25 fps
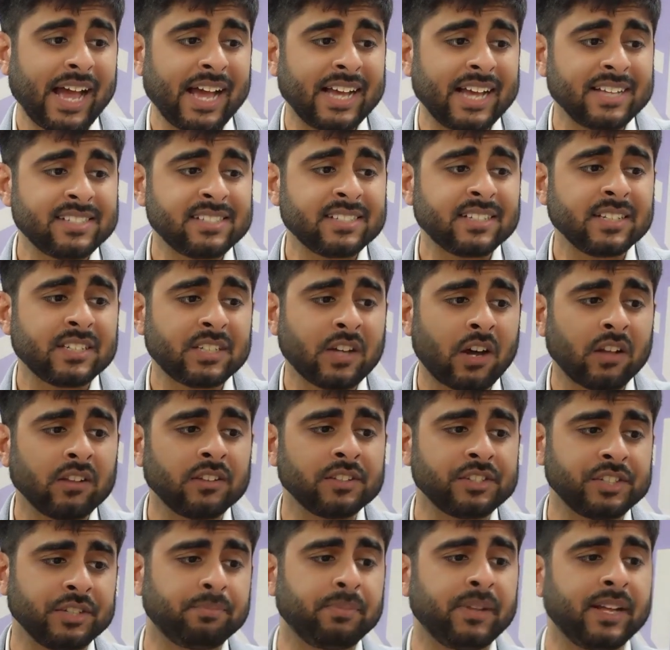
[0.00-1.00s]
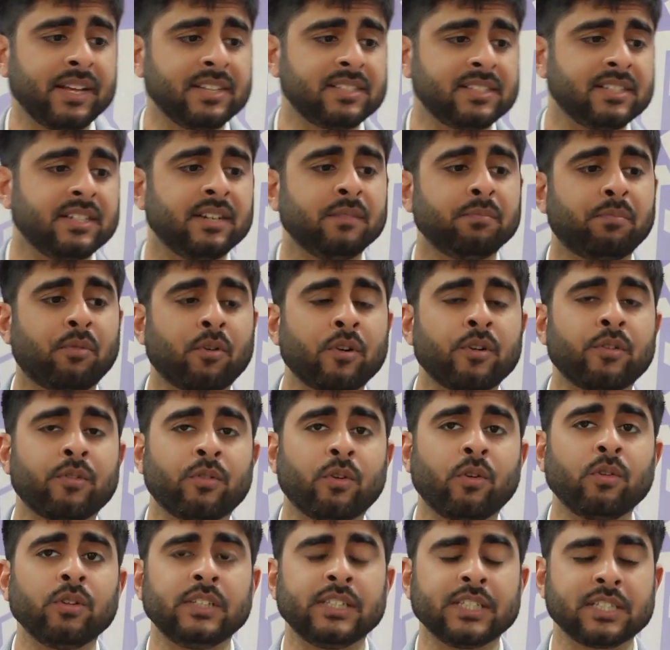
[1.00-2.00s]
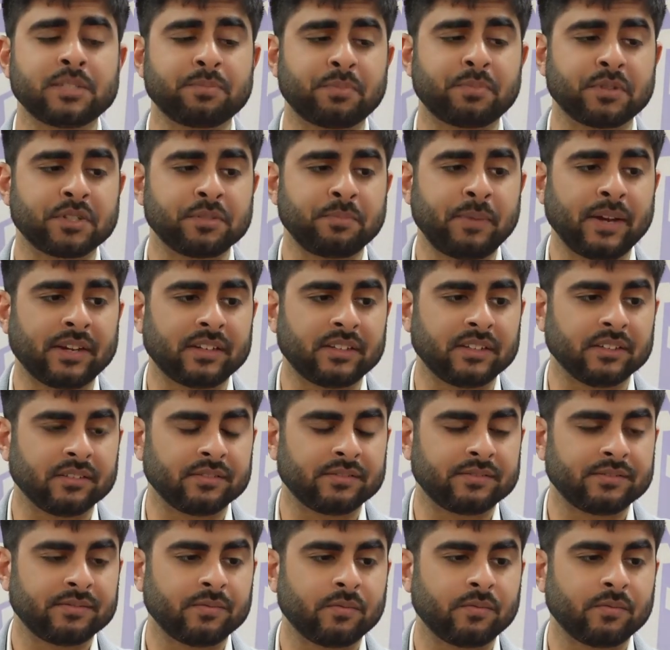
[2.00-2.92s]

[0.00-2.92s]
Eschatology plays an important role in this perspective.